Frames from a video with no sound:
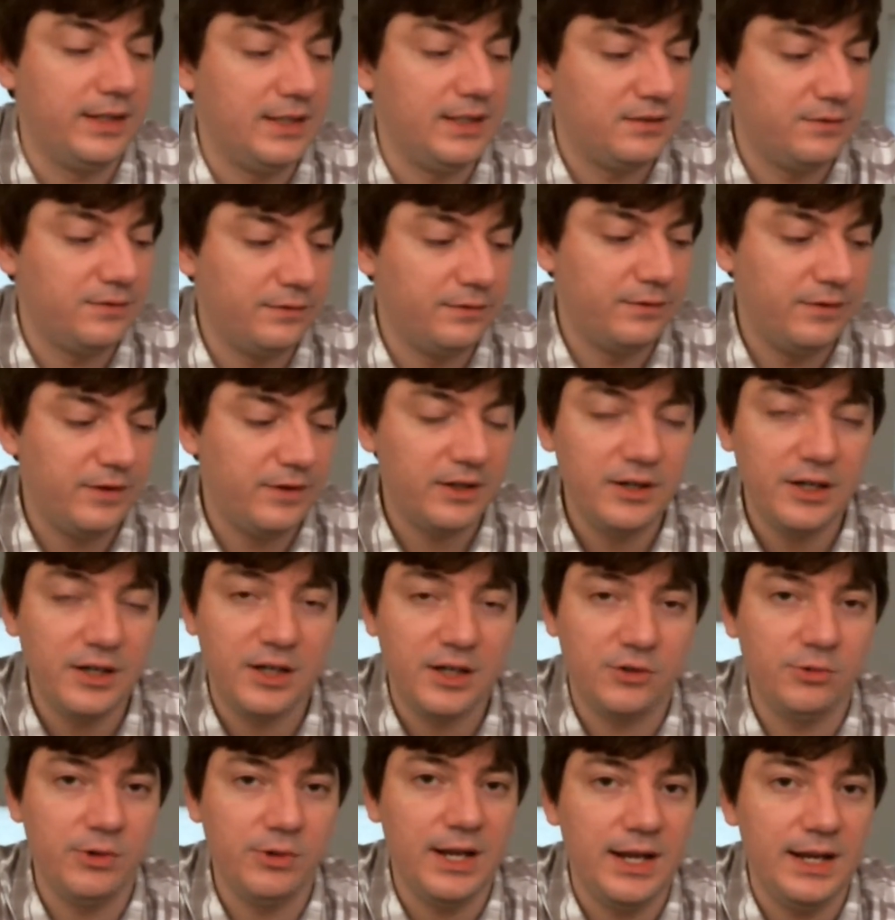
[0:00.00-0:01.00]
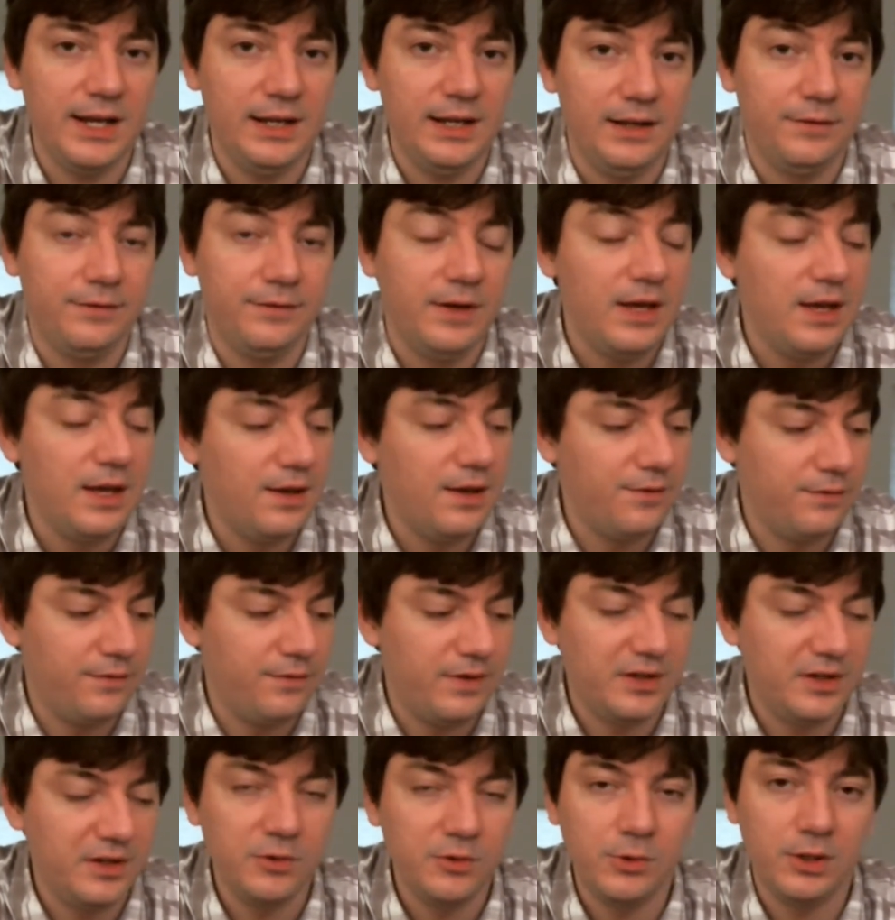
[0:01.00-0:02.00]
It's very creative,
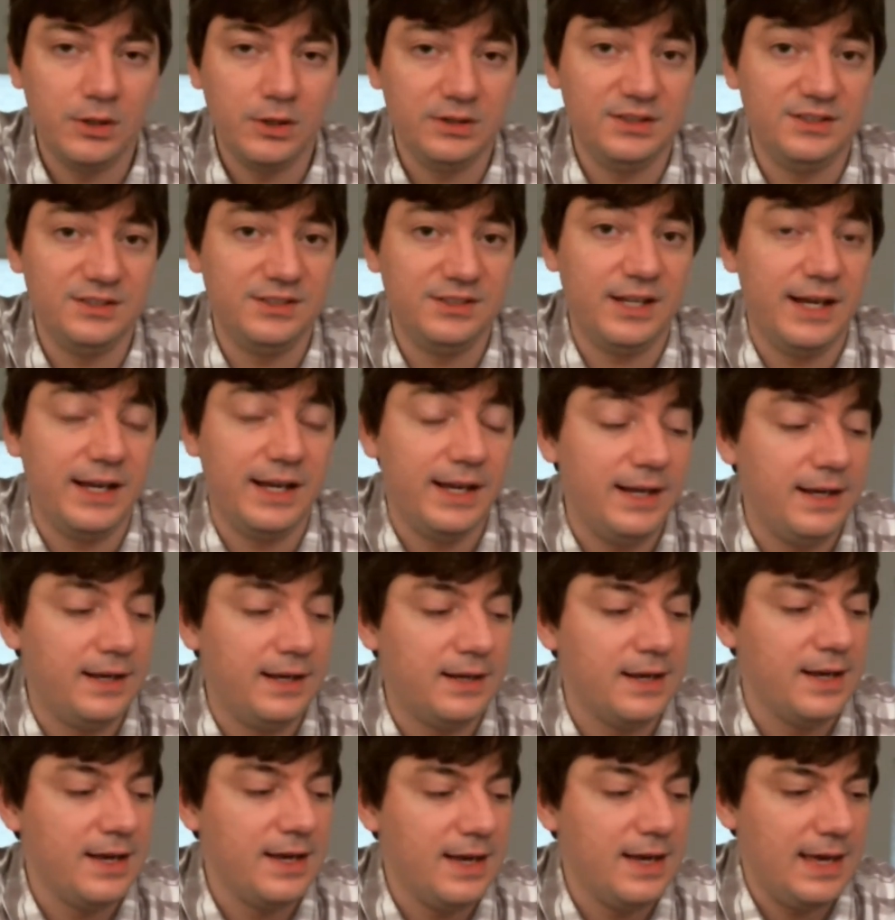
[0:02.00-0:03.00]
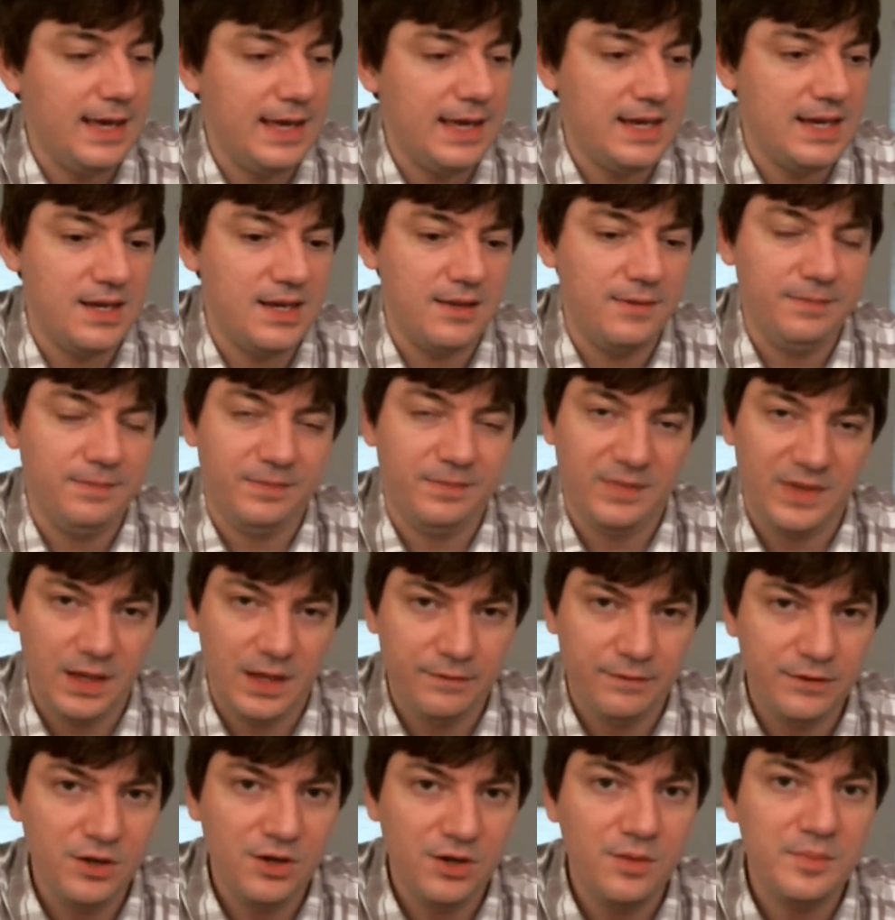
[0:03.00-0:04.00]
very well designed, and
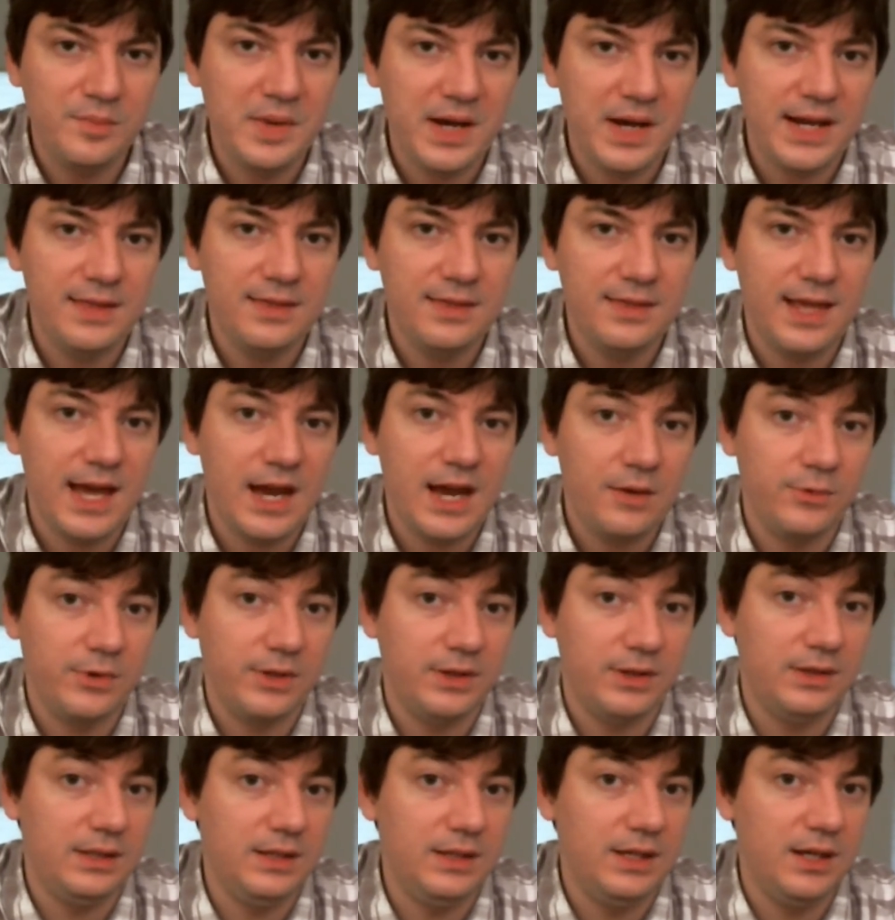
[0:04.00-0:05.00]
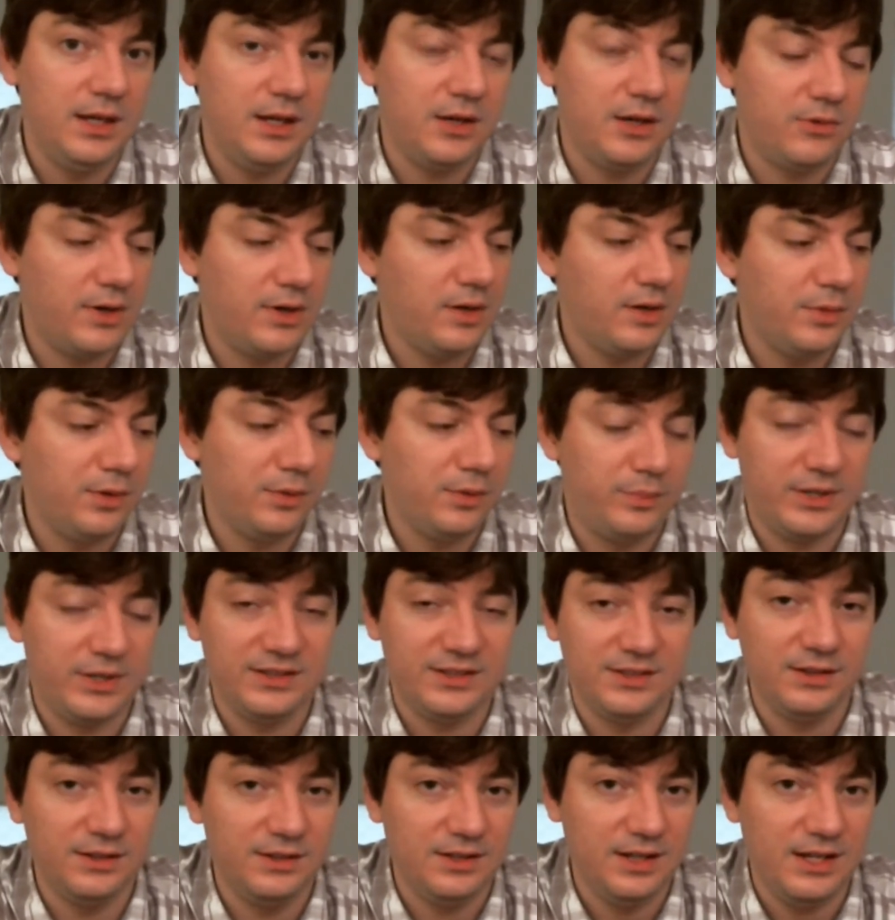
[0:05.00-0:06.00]
if you combine that with the incredible
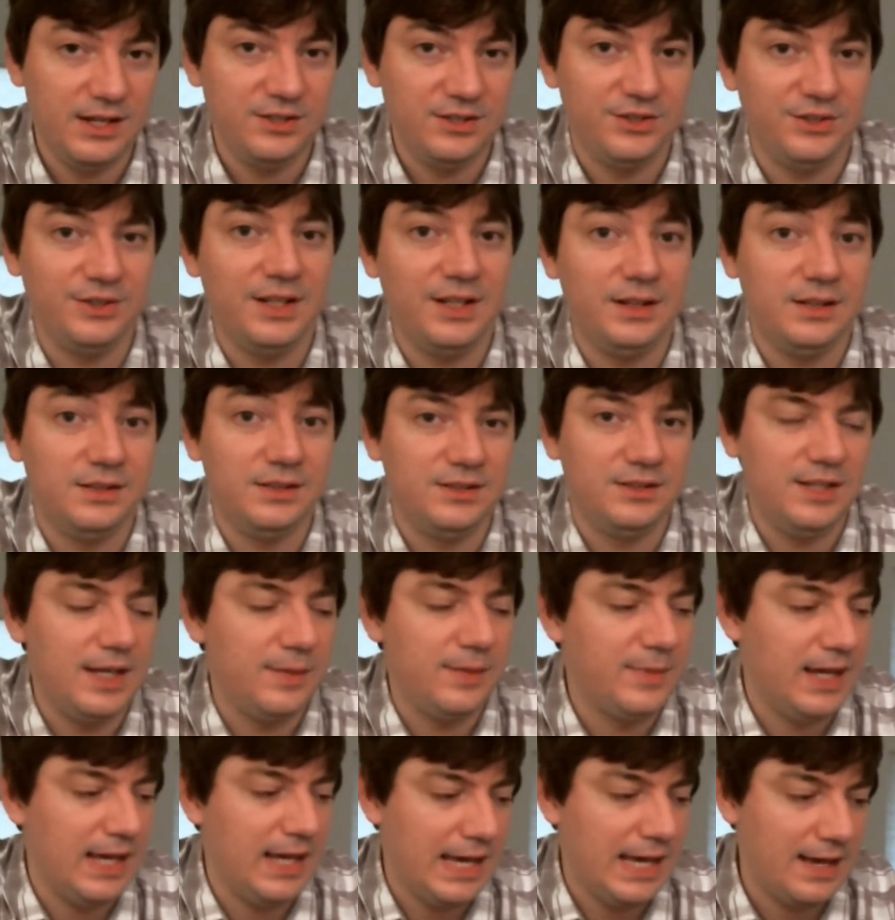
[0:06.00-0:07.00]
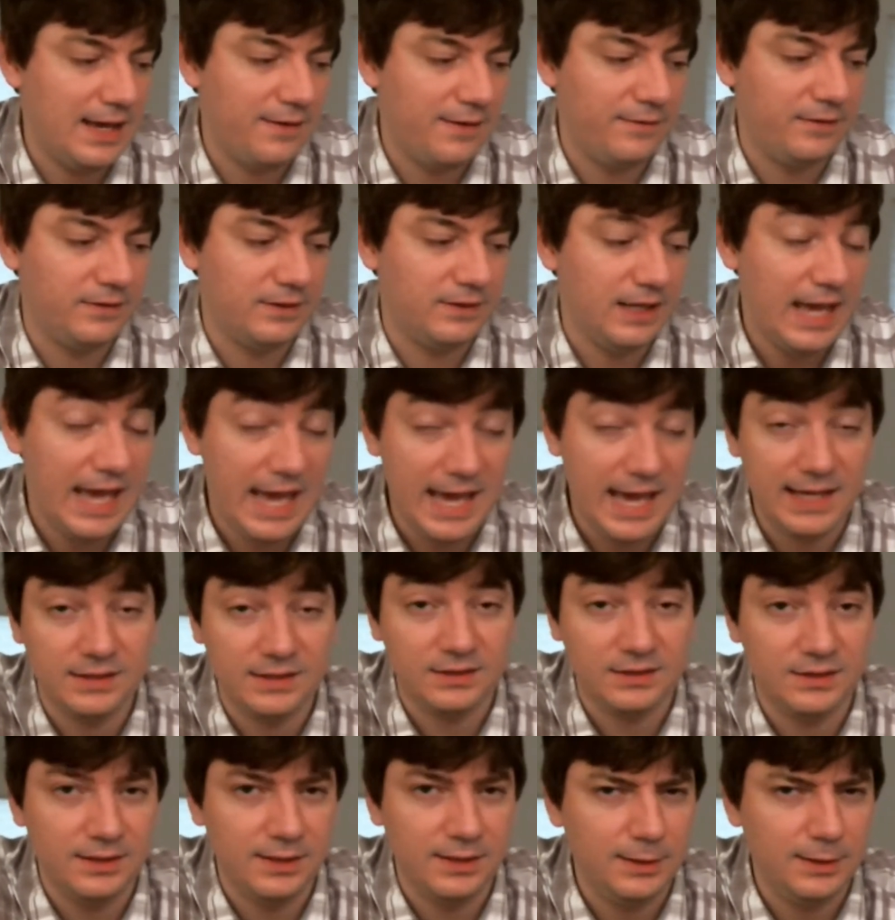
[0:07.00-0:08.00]
presentation that this game
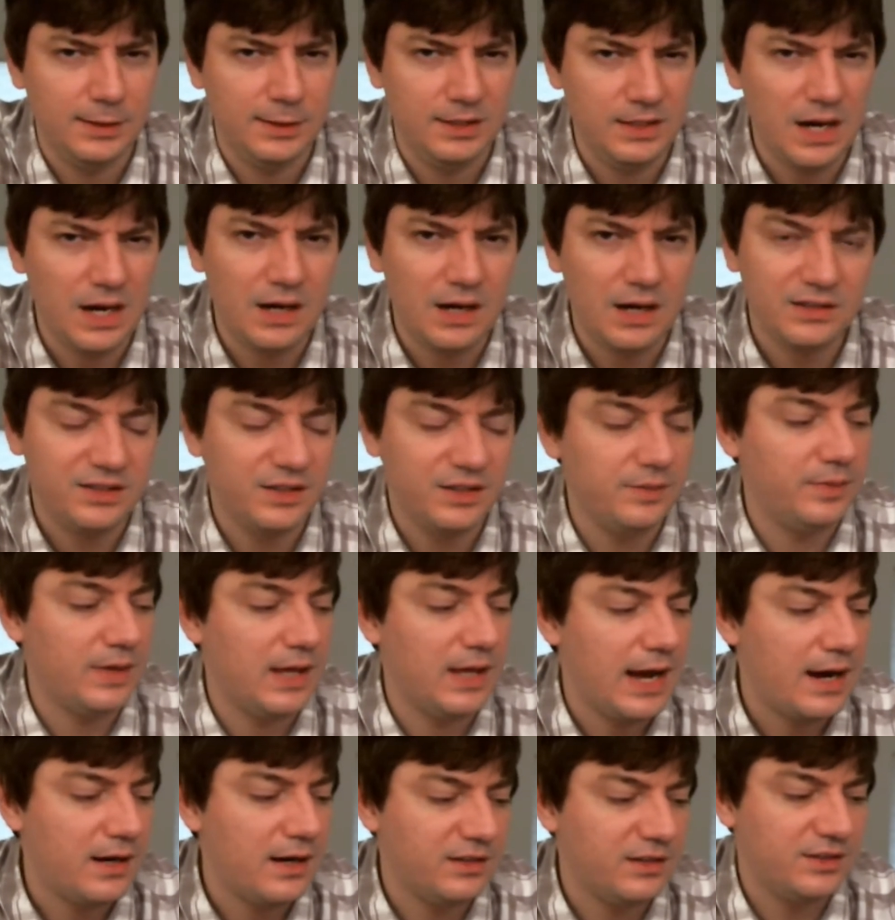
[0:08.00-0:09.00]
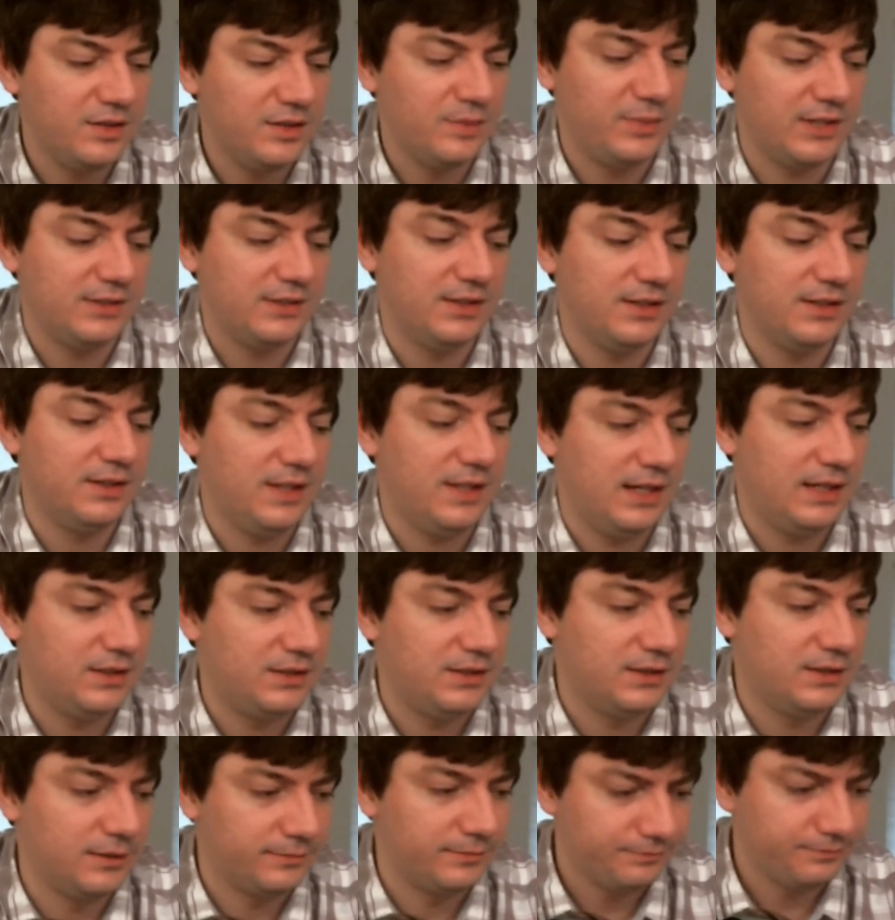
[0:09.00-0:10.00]
has, the artsy
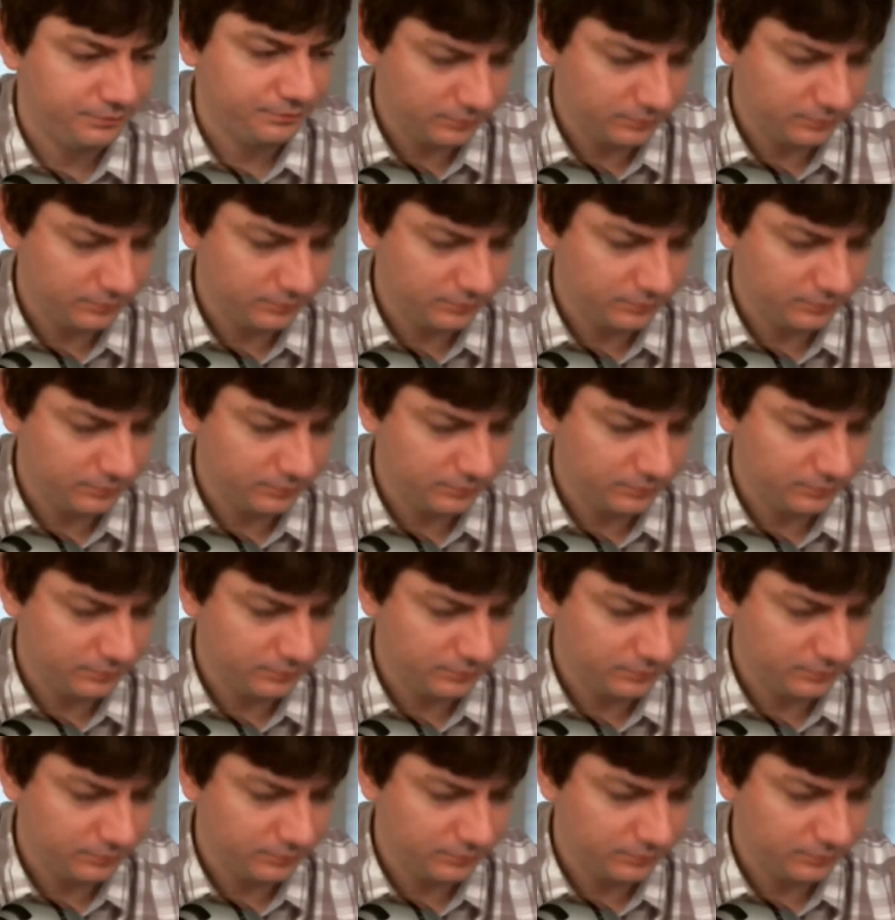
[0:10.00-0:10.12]
presentation